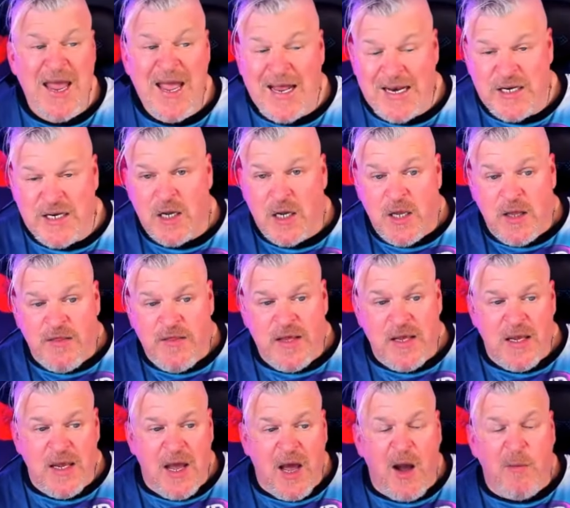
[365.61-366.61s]
and
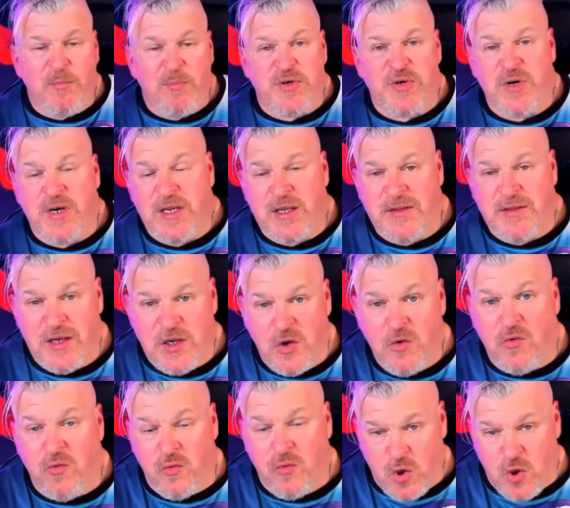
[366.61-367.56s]
the opportunity that you